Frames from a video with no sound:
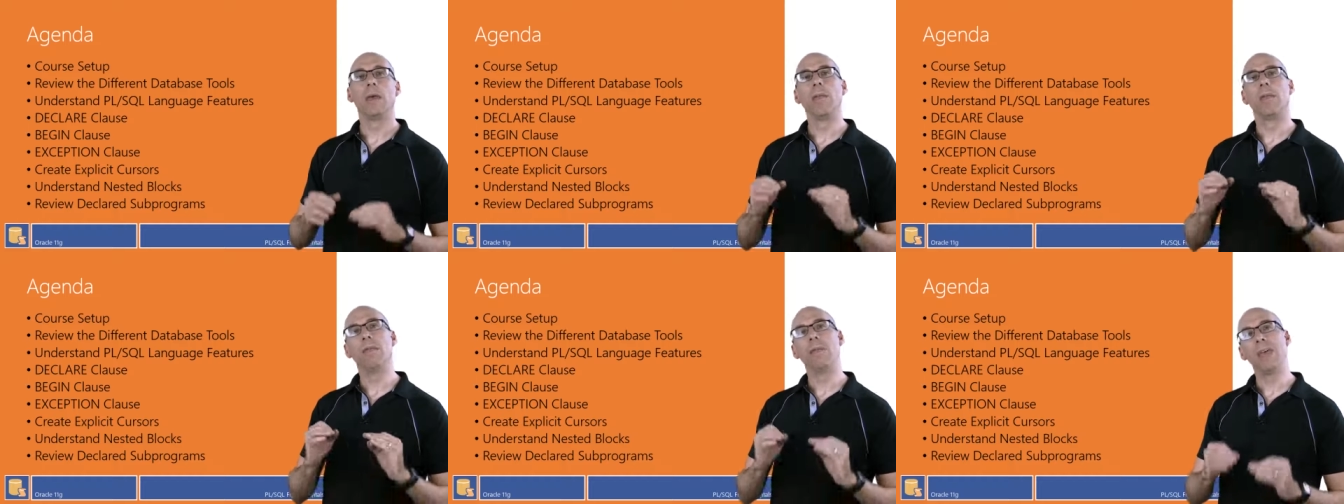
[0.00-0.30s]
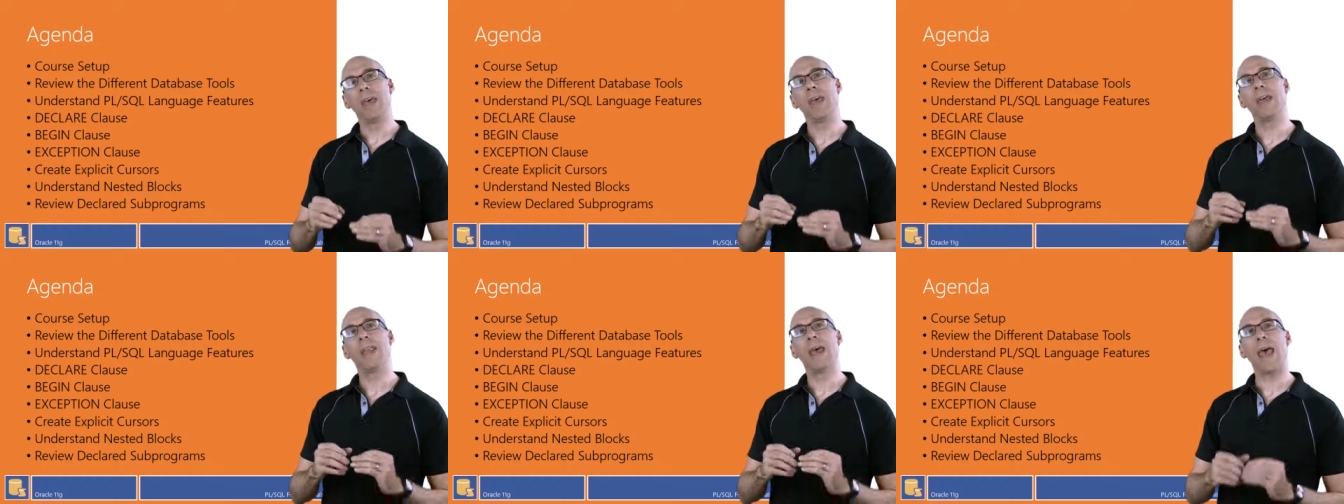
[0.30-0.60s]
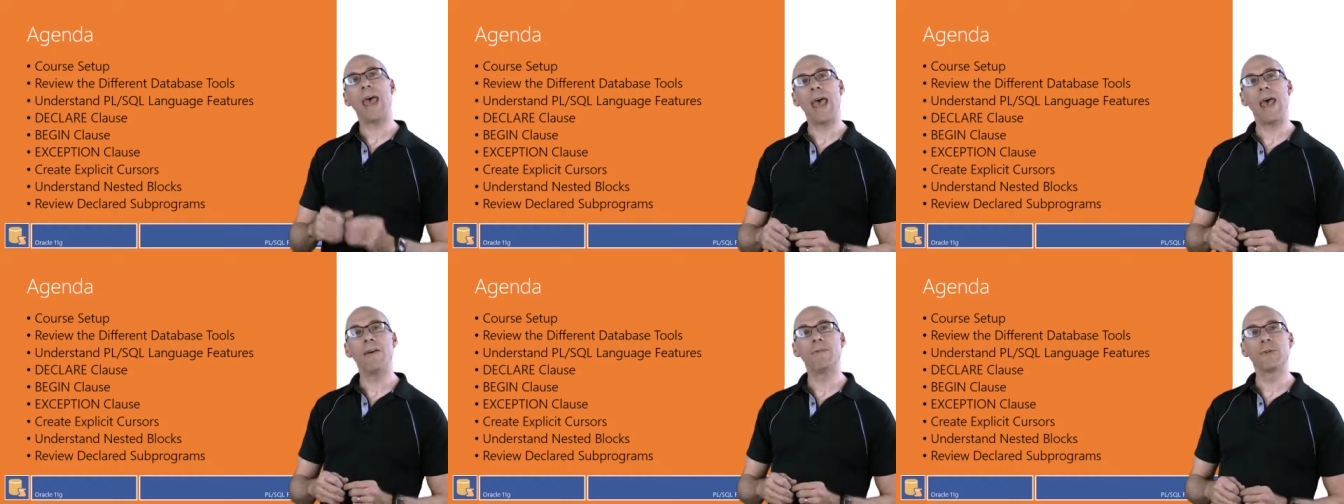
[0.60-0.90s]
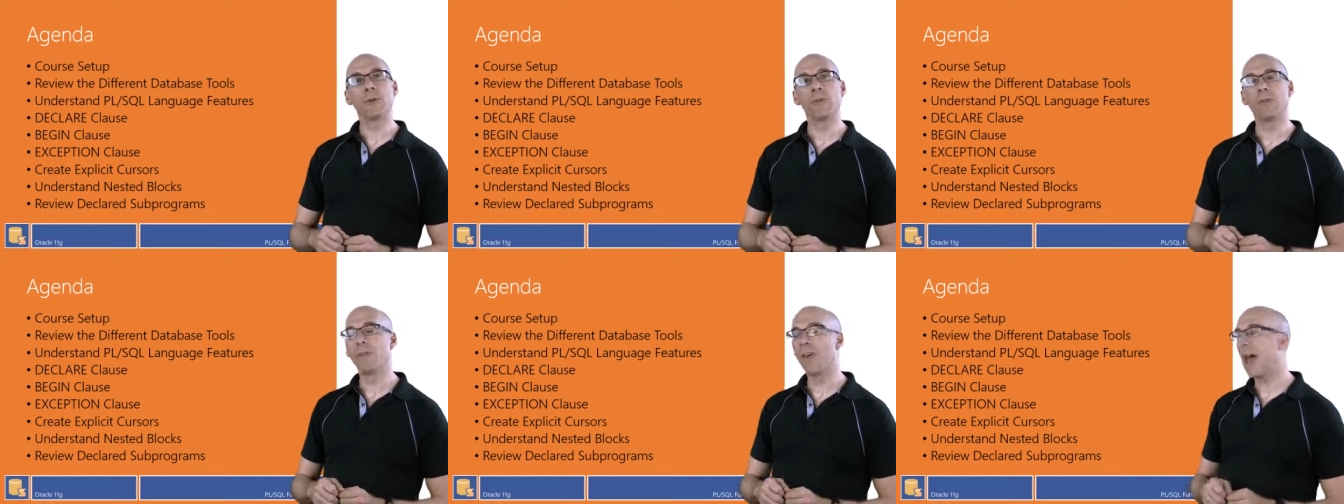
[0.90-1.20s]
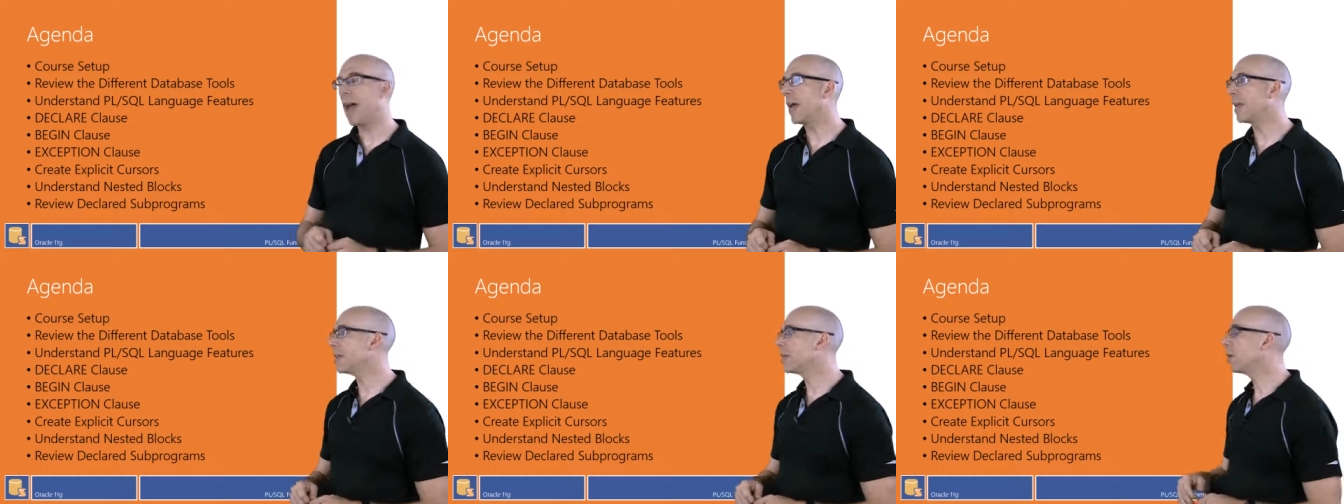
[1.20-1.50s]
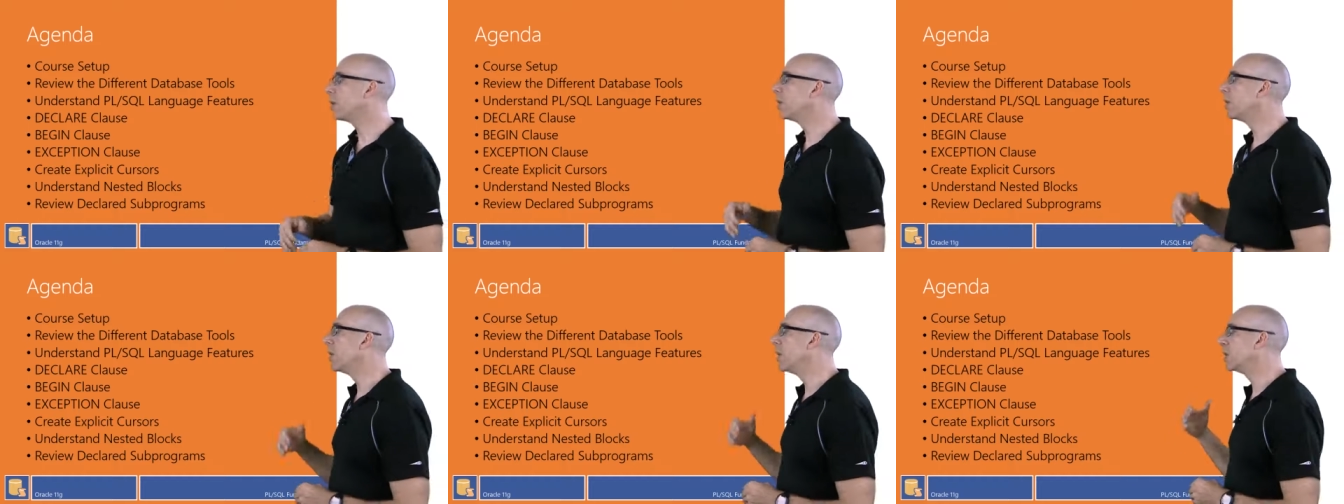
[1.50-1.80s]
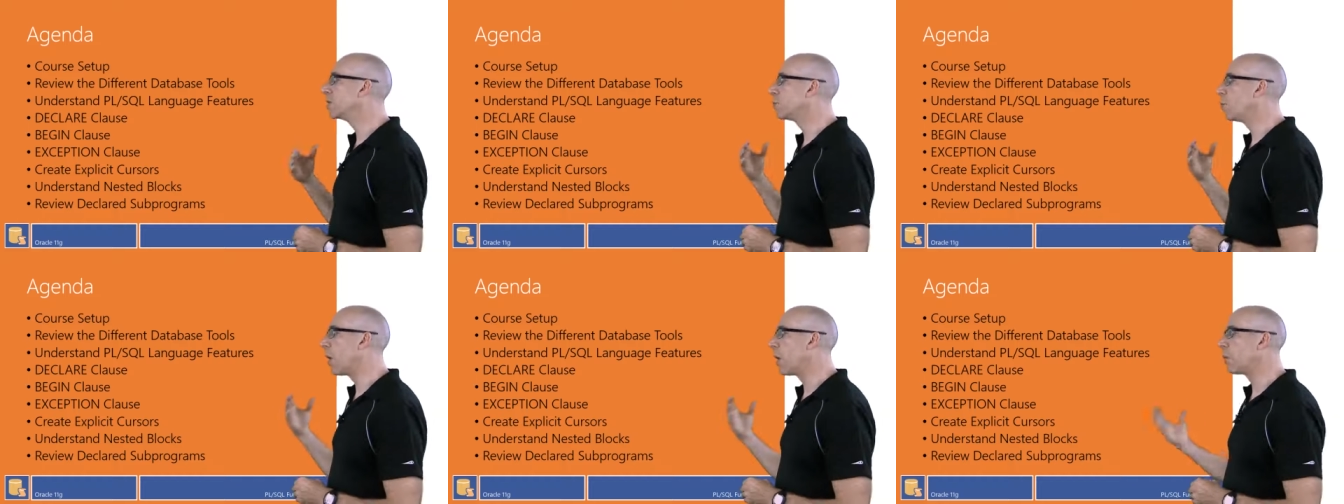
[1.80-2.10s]
Then after that
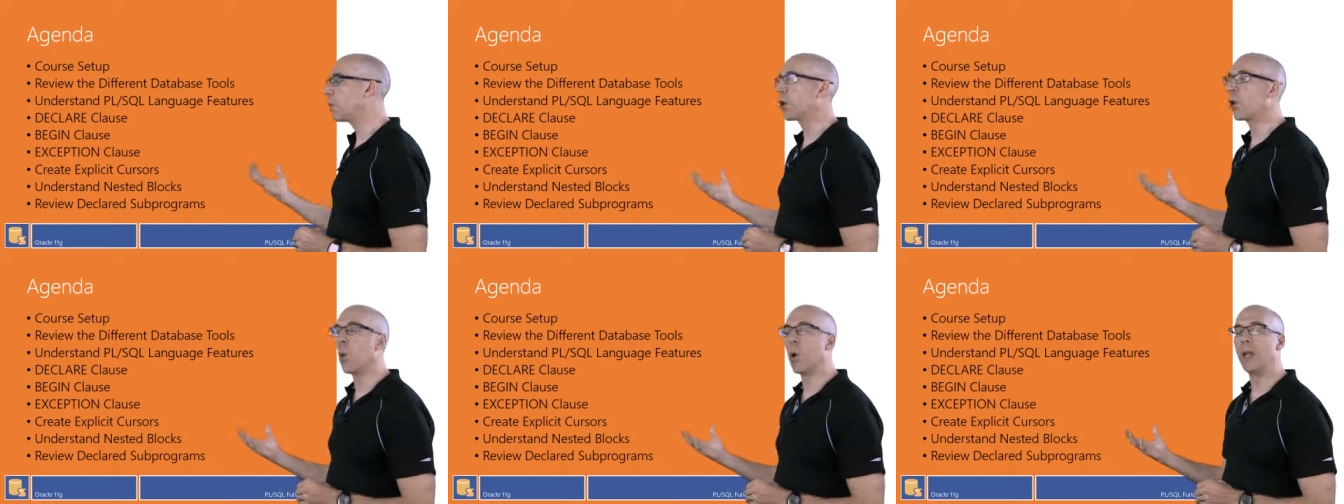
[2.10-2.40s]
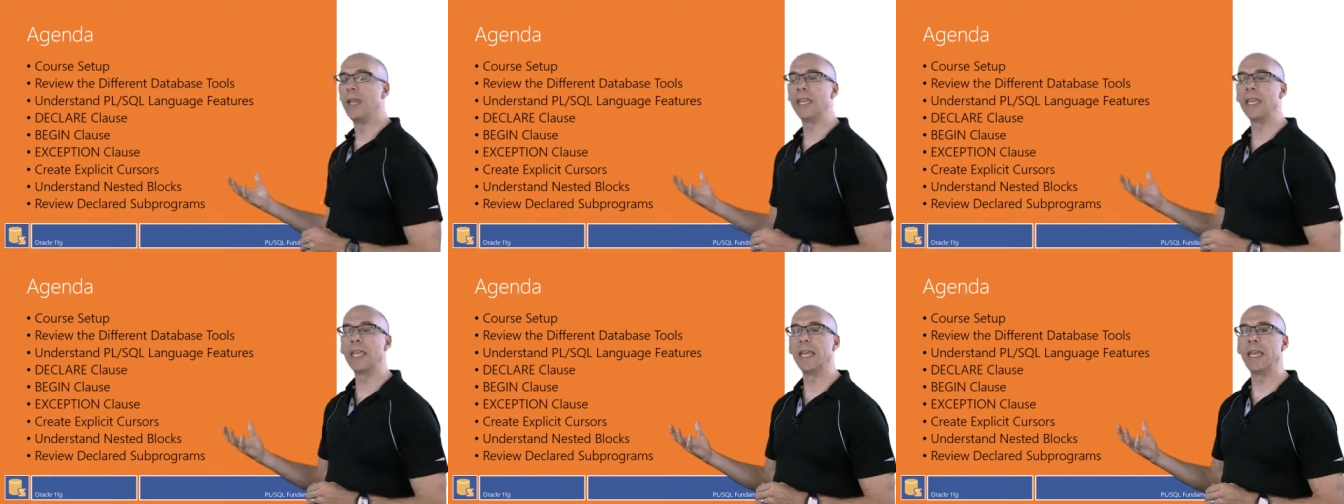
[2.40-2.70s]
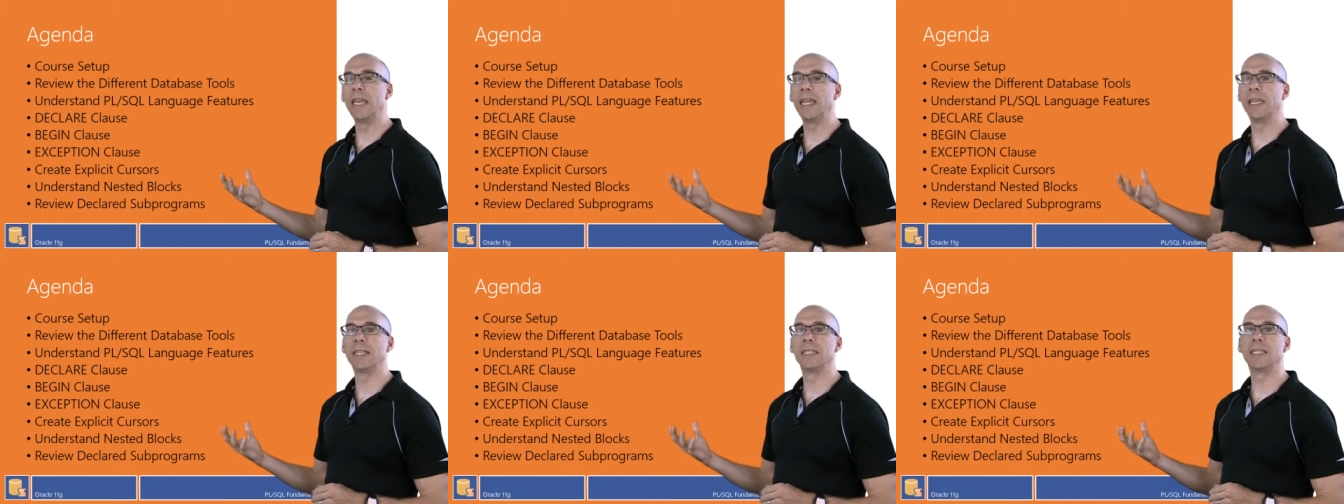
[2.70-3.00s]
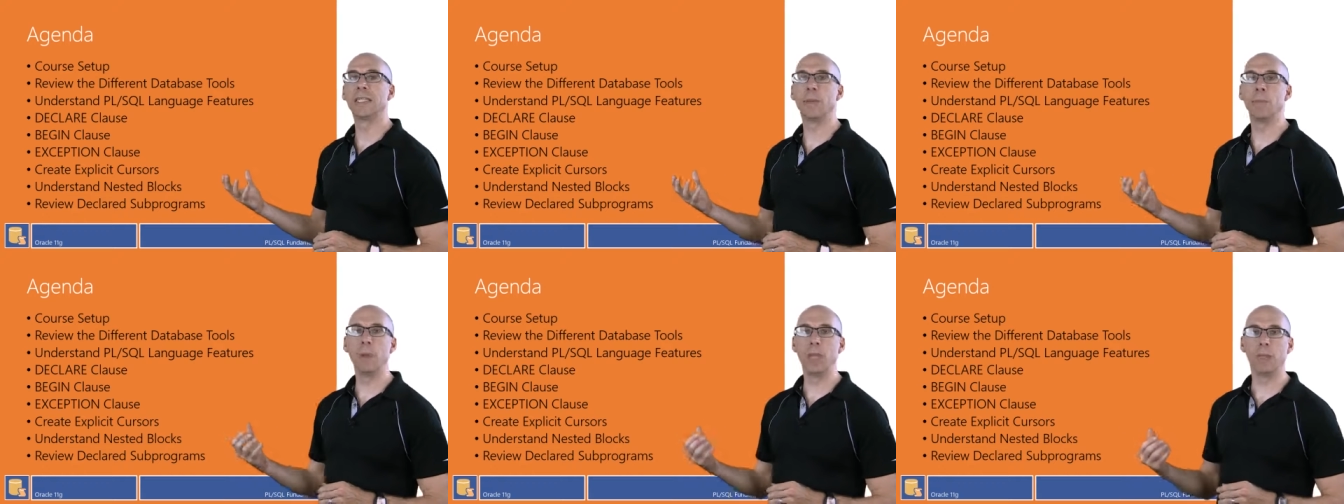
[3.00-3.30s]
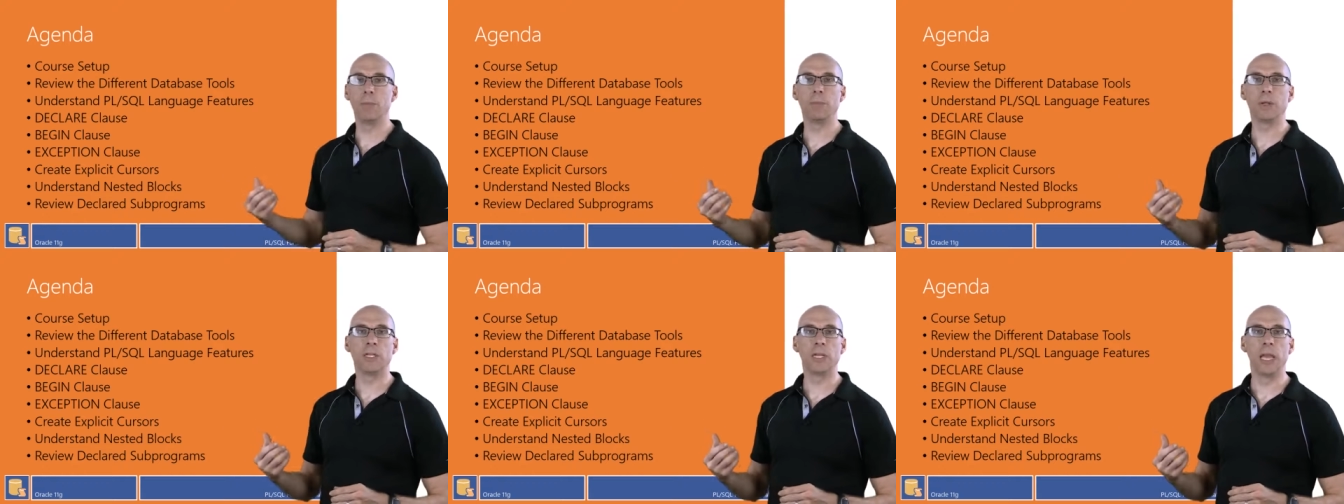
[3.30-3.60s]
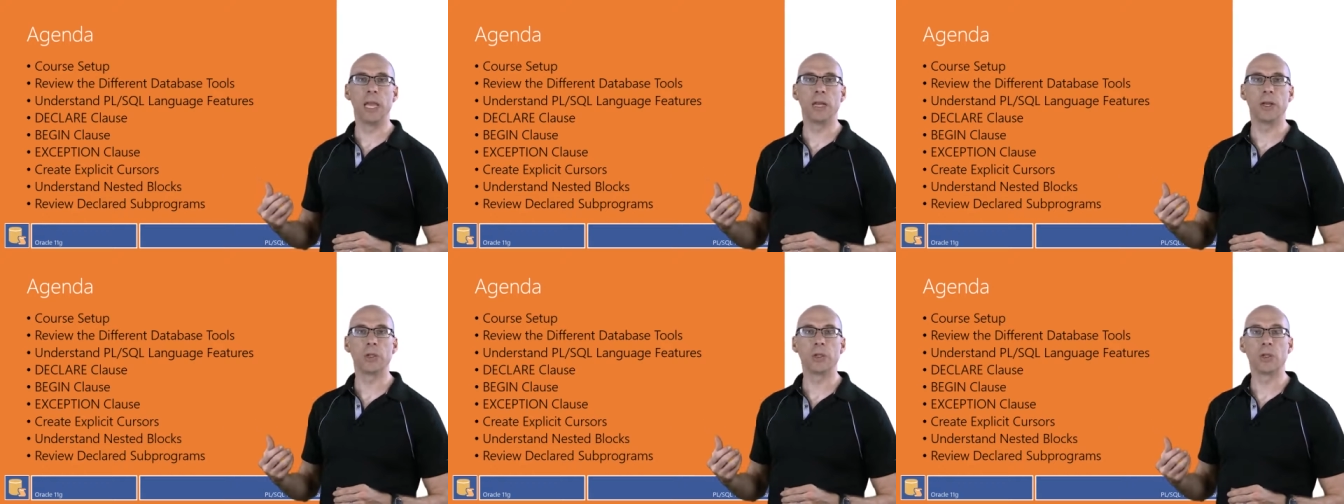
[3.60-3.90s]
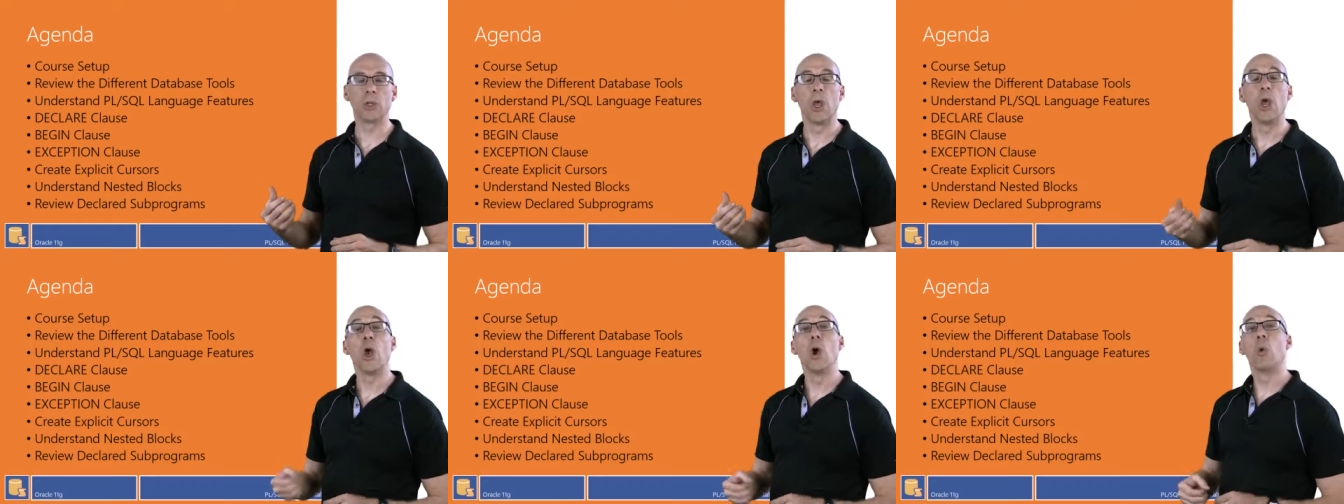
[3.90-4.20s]
is where we're going to get into the meat and
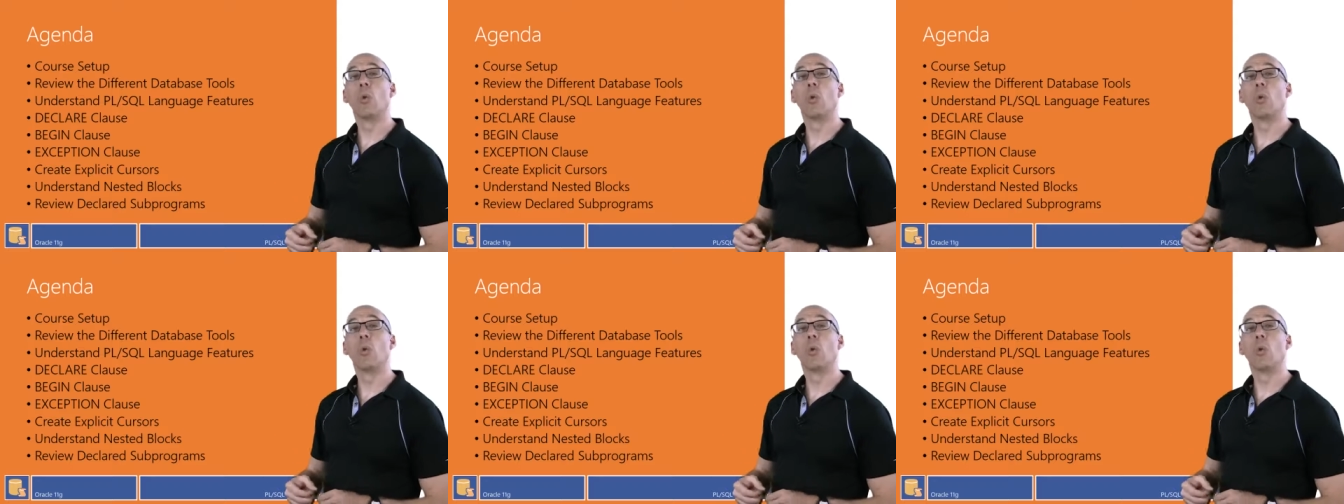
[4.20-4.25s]
potatoes.